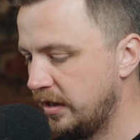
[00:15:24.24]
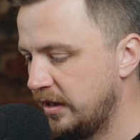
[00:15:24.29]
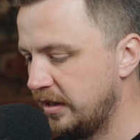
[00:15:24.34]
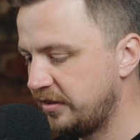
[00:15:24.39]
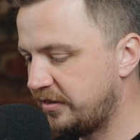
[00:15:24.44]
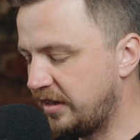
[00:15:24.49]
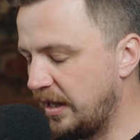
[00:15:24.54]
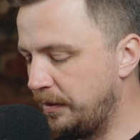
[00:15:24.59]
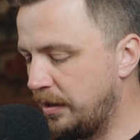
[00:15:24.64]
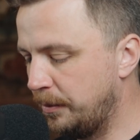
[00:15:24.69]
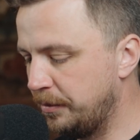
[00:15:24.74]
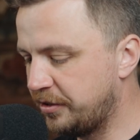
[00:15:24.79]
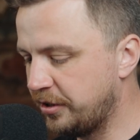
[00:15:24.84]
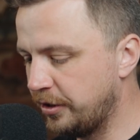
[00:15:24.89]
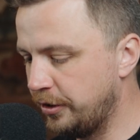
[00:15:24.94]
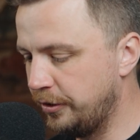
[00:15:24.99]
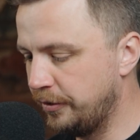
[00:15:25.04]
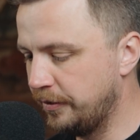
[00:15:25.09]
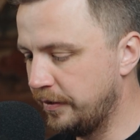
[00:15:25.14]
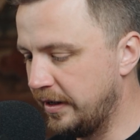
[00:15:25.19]
Step number
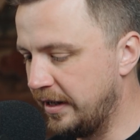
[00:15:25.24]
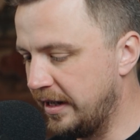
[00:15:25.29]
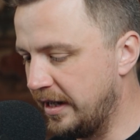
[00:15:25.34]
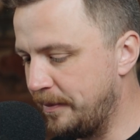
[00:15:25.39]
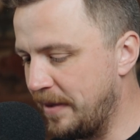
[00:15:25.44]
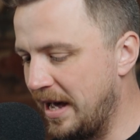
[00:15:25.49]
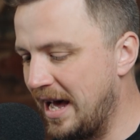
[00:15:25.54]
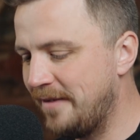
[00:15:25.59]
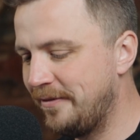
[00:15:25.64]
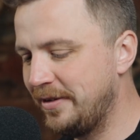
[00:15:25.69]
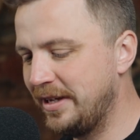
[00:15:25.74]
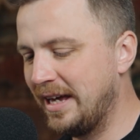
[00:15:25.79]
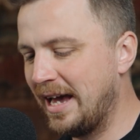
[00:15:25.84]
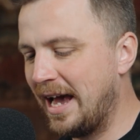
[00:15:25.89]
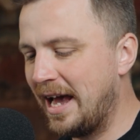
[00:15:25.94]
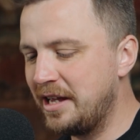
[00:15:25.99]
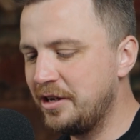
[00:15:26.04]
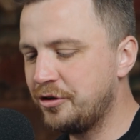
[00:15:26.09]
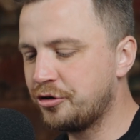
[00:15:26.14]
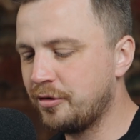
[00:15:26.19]
2, having
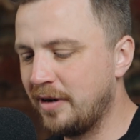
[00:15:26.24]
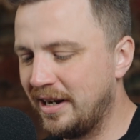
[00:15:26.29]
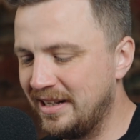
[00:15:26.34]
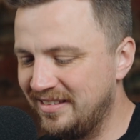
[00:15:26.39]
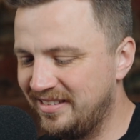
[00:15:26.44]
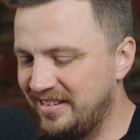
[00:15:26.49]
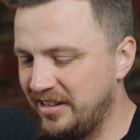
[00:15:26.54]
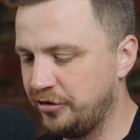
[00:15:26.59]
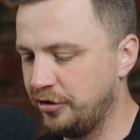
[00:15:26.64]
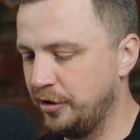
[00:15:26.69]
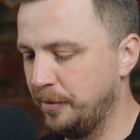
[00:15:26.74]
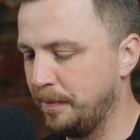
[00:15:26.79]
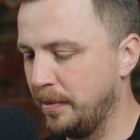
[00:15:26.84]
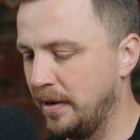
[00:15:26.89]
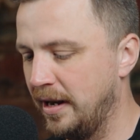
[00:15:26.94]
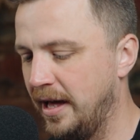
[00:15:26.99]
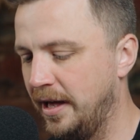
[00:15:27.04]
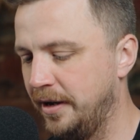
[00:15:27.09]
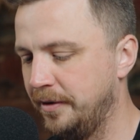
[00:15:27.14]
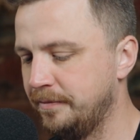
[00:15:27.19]
a transition
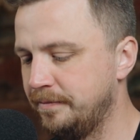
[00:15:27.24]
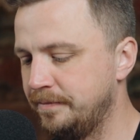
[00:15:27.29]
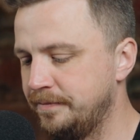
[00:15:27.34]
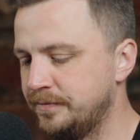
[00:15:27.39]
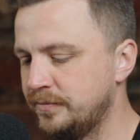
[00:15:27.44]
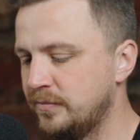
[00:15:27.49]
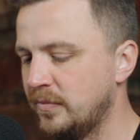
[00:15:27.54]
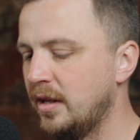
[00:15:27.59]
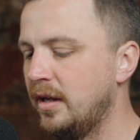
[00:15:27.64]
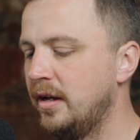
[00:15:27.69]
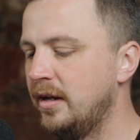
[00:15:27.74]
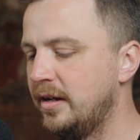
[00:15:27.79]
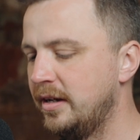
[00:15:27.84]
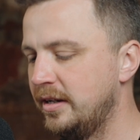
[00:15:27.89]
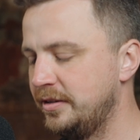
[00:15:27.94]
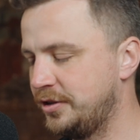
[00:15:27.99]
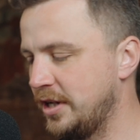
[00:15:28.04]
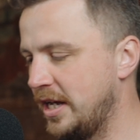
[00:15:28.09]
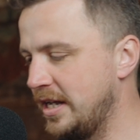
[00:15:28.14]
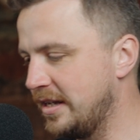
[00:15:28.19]
plan.
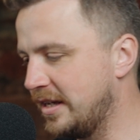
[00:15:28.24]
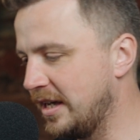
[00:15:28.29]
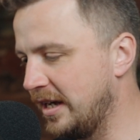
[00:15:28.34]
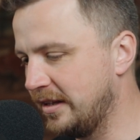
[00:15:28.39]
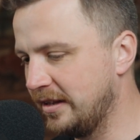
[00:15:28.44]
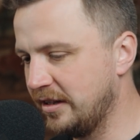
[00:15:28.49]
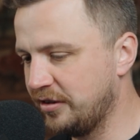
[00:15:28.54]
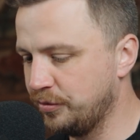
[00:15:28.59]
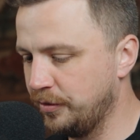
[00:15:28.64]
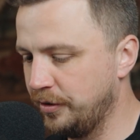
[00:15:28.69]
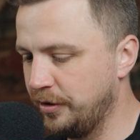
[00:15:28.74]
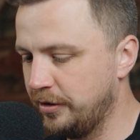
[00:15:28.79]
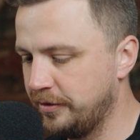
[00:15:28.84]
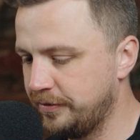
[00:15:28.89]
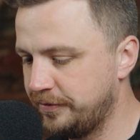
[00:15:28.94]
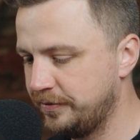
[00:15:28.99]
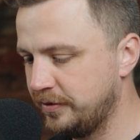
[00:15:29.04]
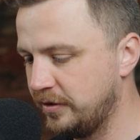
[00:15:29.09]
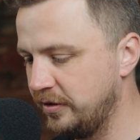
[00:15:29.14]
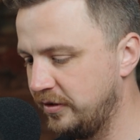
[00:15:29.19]
Jake, kick this one
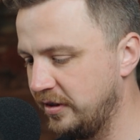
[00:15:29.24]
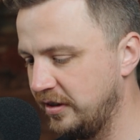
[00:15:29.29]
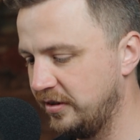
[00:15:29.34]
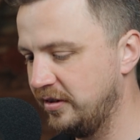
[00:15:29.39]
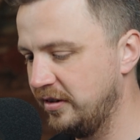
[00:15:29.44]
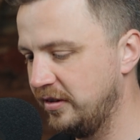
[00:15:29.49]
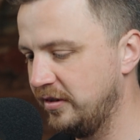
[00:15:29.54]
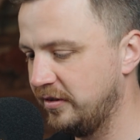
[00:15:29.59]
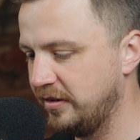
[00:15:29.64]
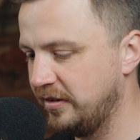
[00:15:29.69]
off because this is